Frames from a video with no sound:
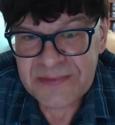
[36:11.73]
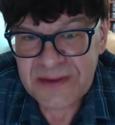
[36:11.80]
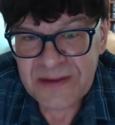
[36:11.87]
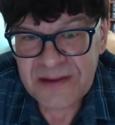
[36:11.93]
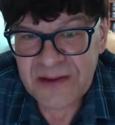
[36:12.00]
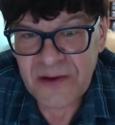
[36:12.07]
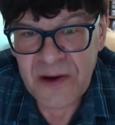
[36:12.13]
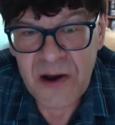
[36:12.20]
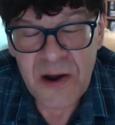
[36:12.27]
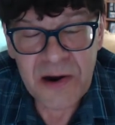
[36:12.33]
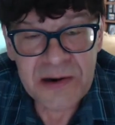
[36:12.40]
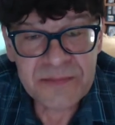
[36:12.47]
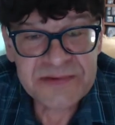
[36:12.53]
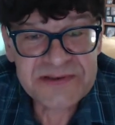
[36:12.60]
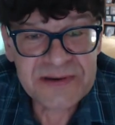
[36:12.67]
you know,
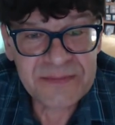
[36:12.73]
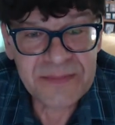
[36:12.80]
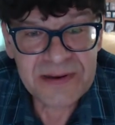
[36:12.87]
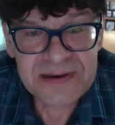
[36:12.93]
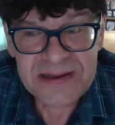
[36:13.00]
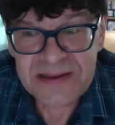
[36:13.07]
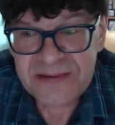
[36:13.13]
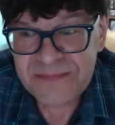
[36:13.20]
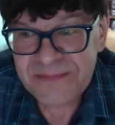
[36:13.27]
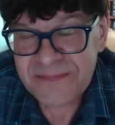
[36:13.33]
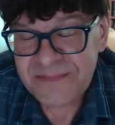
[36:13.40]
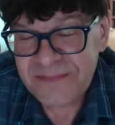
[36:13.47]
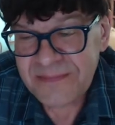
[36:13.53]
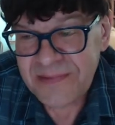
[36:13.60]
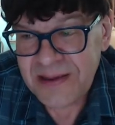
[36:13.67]
harm somebody
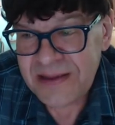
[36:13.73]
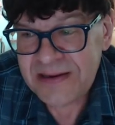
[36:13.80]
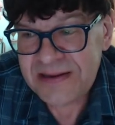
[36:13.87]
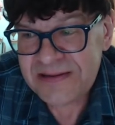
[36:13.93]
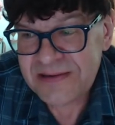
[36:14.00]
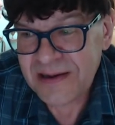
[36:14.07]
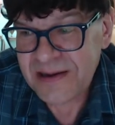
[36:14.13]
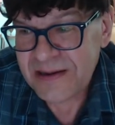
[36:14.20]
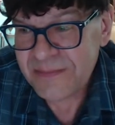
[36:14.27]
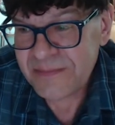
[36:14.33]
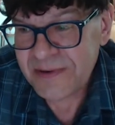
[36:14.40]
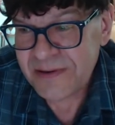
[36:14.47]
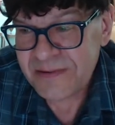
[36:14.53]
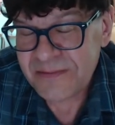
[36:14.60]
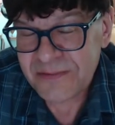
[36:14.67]
anytime,
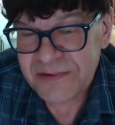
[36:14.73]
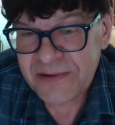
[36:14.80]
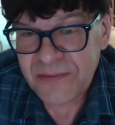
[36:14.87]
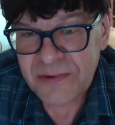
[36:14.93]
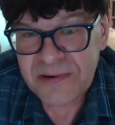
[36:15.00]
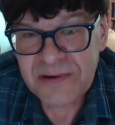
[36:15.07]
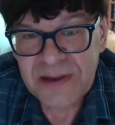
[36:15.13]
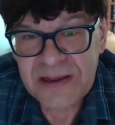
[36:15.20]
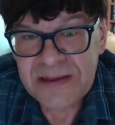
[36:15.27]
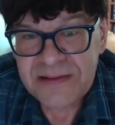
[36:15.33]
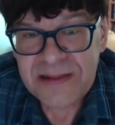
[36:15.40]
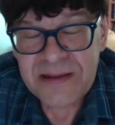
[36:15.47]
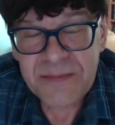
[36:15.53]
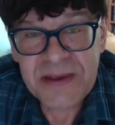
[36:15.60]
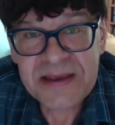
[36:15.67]
or, or
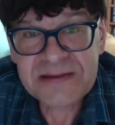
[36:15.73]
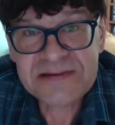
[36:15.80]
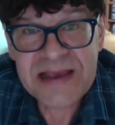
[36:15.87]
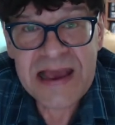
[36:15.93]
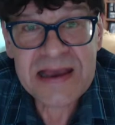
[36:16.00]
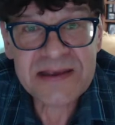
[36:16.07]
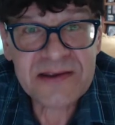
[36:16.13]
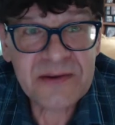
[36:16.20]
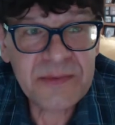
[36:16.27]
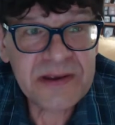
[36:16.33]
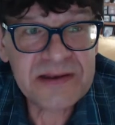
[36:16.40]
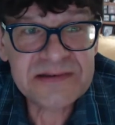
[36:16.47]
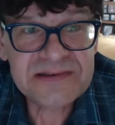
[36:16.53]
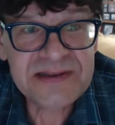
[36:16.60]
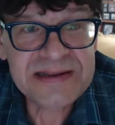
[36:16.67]
they may attack you
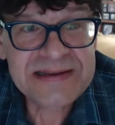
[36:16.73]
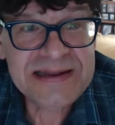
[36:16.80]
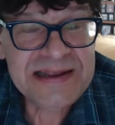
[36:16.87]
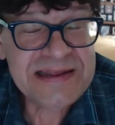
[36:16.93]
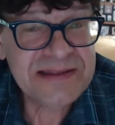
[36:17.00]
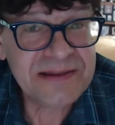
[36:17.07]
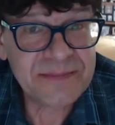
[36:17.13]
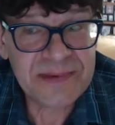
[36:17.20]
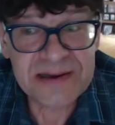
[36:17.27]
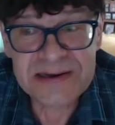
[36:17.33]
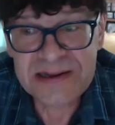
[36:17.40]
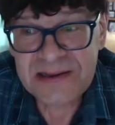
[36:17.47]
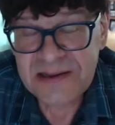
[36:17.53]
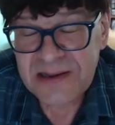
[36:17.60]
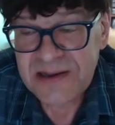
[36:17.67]
because they need the
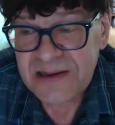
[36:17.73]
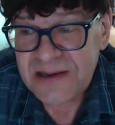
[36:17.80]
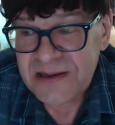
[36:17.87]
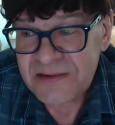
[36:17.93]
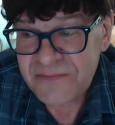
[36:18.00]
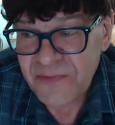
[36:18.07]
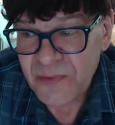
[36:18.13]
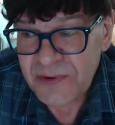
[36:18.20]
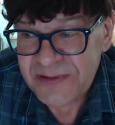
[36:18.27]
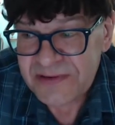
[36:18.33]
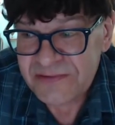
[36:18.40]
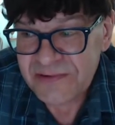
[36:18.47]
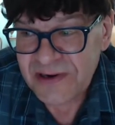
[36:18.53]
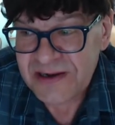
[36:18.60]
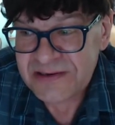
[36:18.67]
money for the
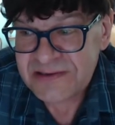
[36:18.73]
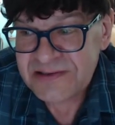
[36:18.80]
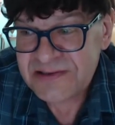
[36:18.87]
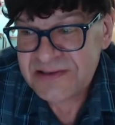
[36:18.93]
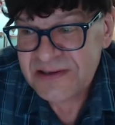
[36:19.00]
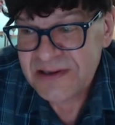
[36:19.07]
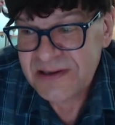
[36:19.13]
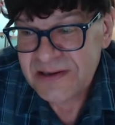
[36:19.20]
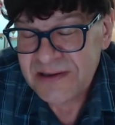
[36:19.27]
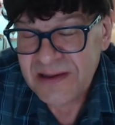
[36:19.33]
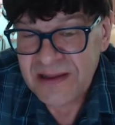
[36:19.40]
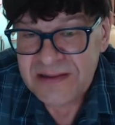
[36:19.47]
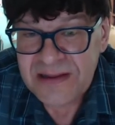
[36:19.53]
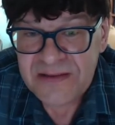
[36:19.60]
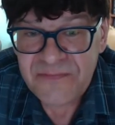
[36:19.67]
drugs,
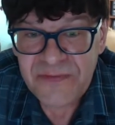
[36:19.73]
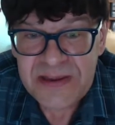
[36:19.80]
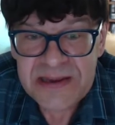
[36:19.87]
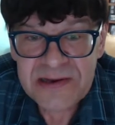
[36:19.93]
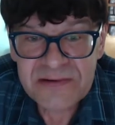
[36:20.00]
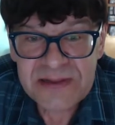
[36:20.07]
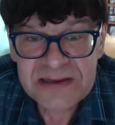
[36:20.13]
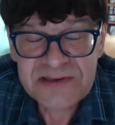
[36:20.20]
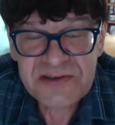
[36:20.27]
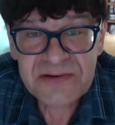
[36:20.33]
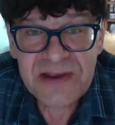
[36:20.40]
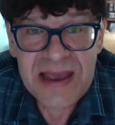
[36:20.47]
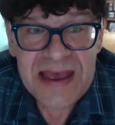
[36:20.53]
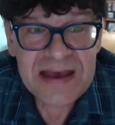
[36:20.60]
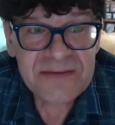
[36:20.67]
and they figure that you
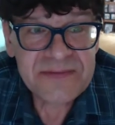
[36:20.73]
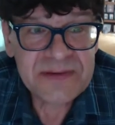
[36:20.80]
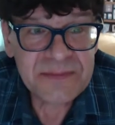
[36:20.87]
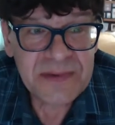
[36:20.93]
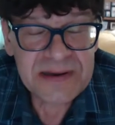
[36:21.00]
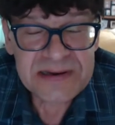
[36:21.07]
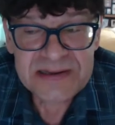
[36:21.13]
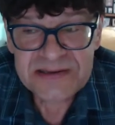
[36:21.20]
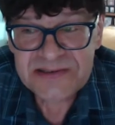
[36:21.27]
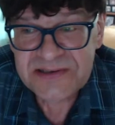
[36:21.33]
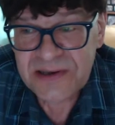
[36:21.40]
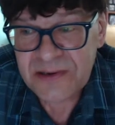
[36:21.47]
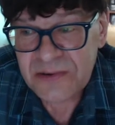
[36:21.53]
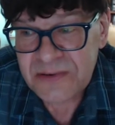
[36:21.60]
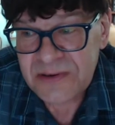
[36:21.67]
have the money.
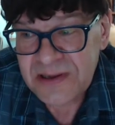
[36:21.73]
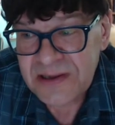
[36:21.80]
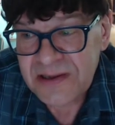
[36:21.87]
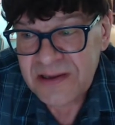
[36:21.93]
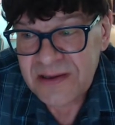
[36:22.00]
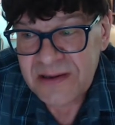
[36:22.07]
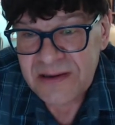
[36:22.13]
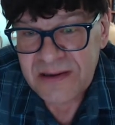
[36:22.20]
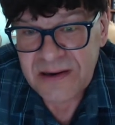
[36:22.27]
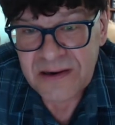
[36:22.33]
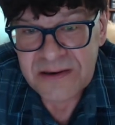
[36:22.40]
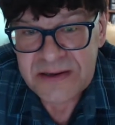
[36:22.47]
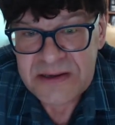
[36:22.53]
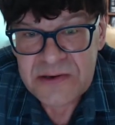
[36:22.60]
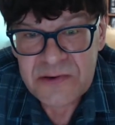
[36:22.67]
So
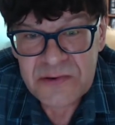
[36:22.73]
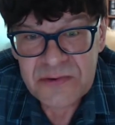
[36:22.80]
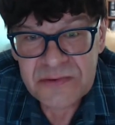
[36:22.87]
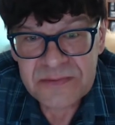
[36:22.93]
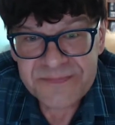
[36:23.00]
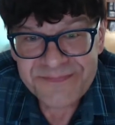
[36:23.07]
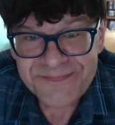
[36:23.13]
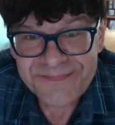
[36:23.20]
are you,